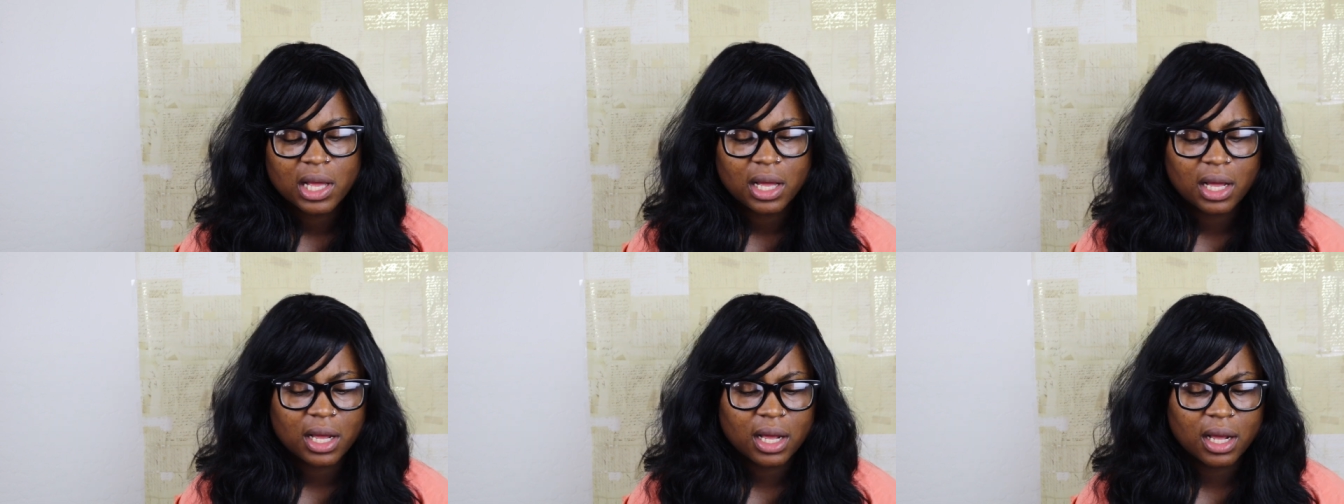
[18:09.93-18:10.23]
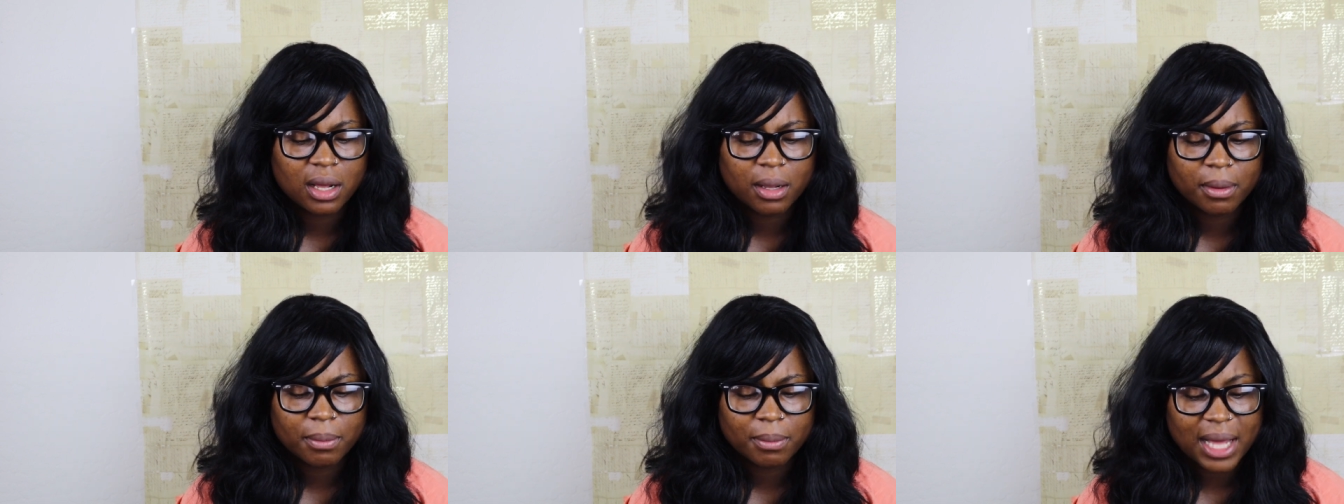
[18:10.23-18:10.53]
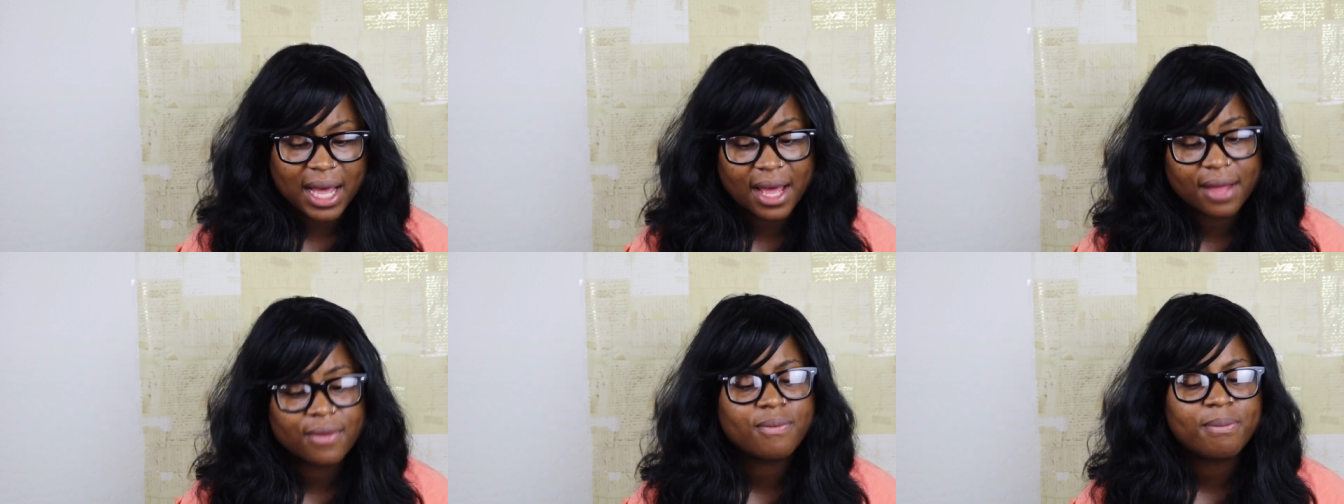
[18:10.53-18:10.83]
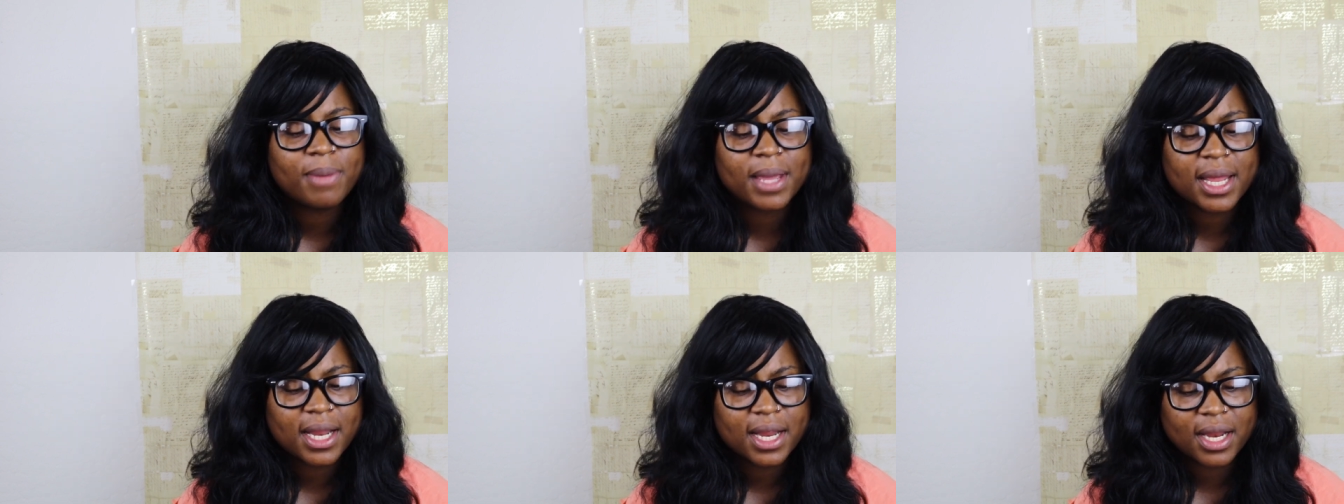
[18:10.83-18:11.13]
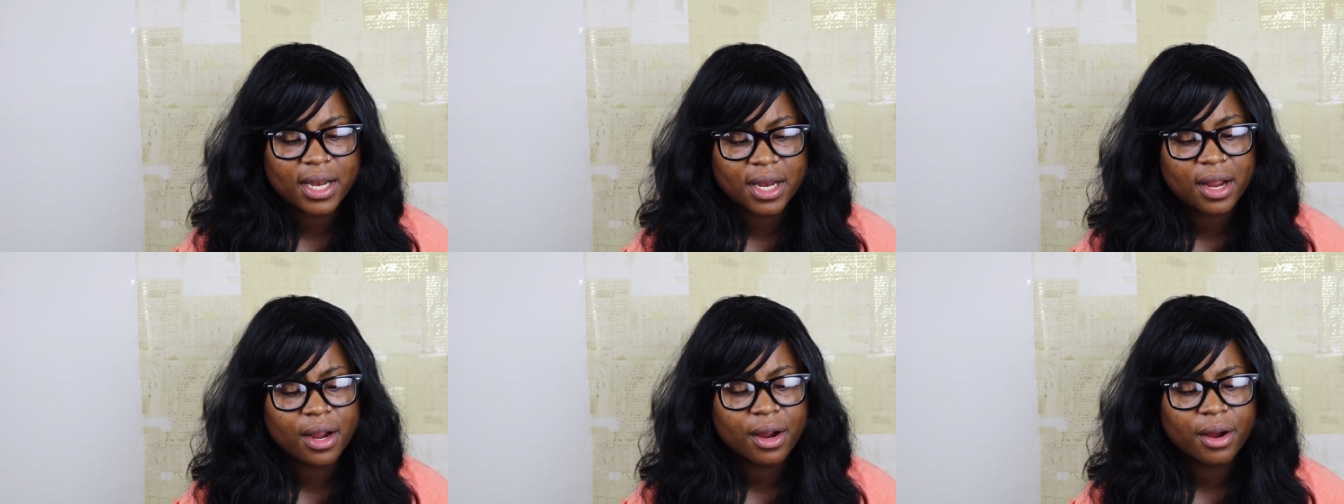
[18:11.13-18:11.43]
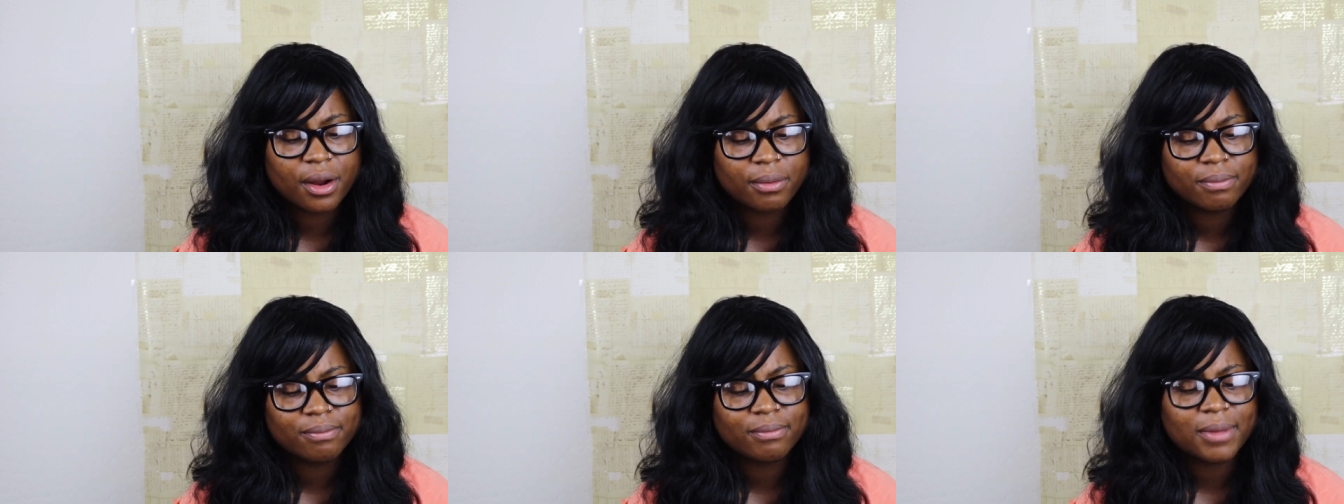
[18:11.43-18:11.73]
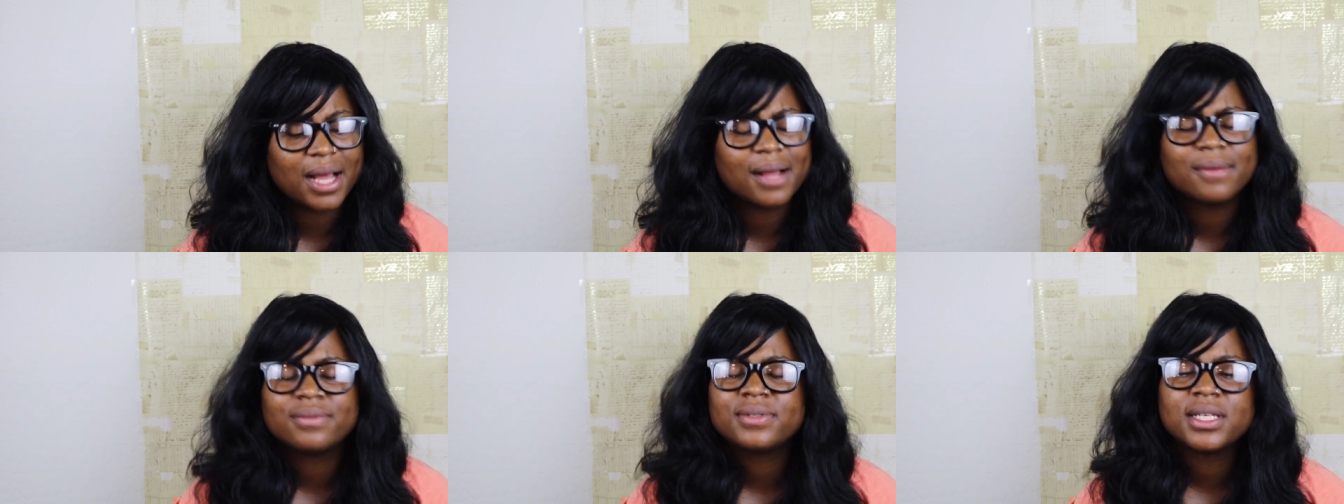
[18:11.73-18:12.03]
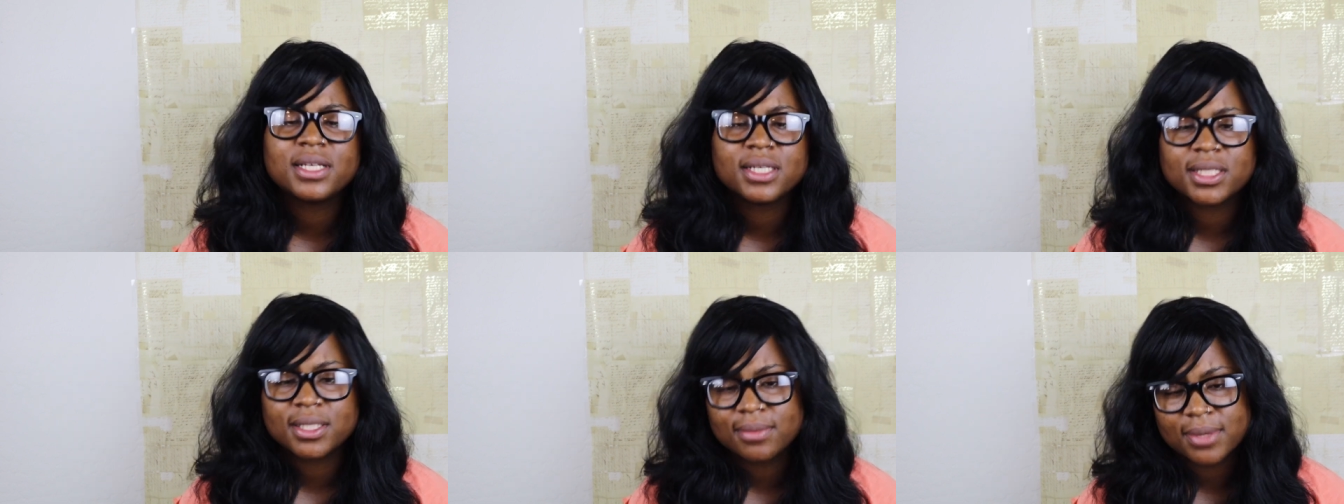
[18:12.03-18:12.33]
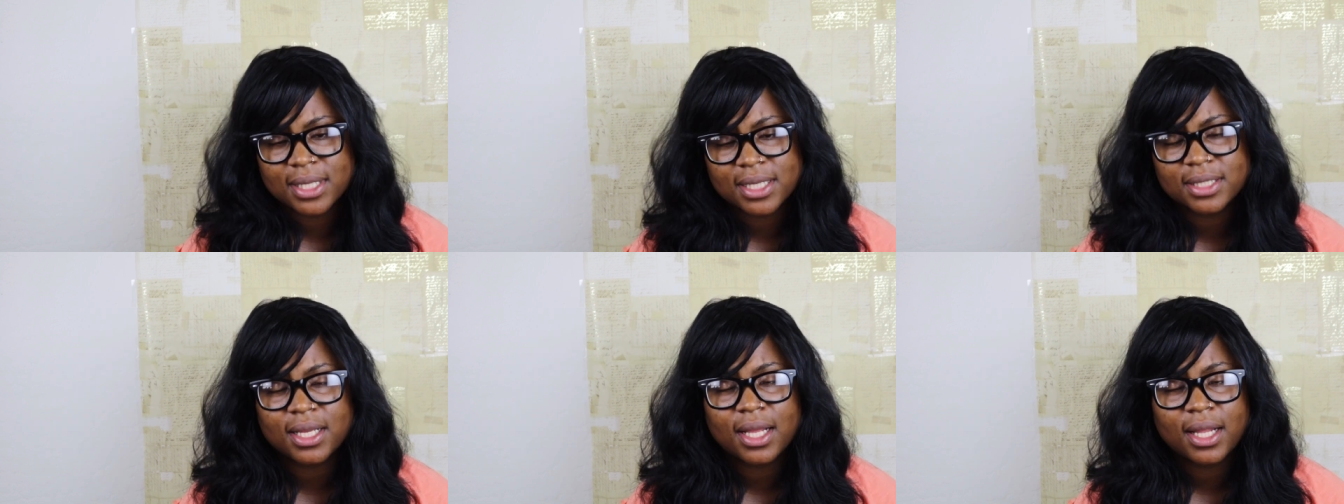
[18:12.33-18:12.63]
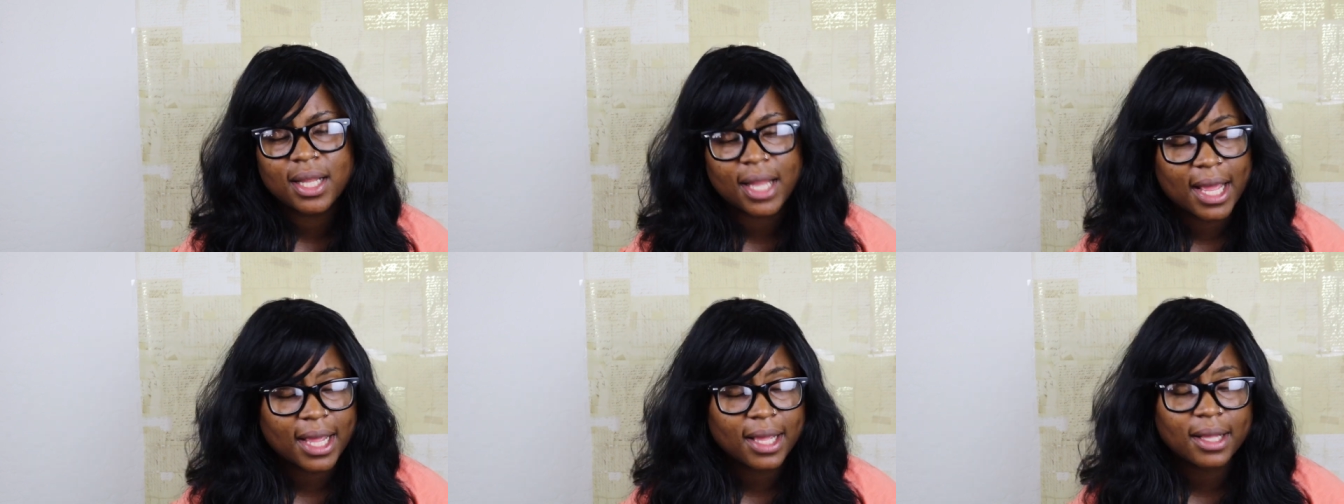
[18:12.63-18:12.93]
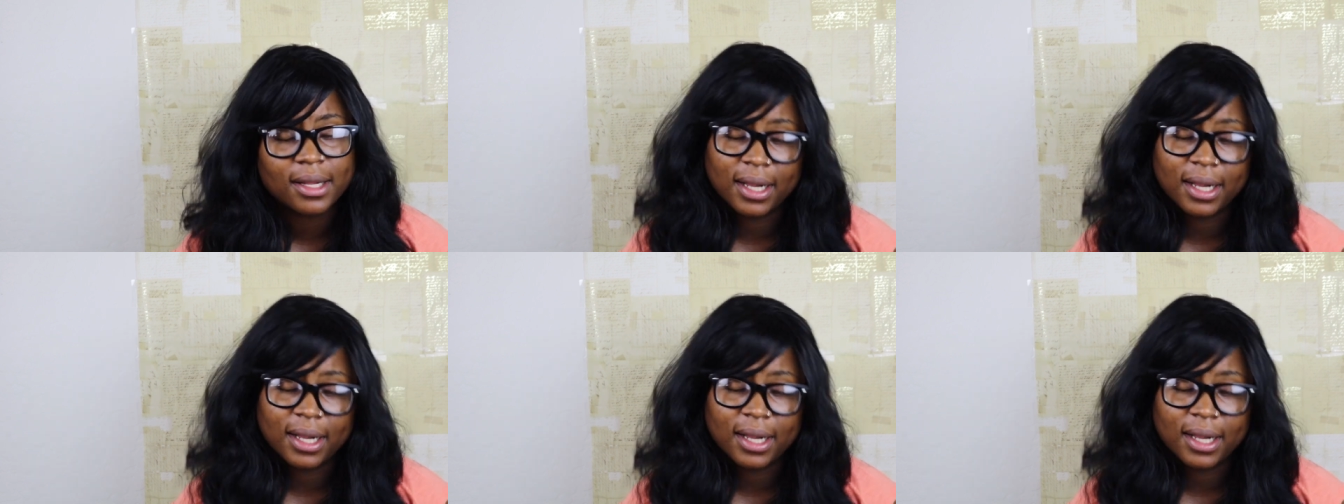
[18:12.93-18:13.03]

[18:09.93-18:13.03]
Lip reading: I've been in there. I've seen some things I like,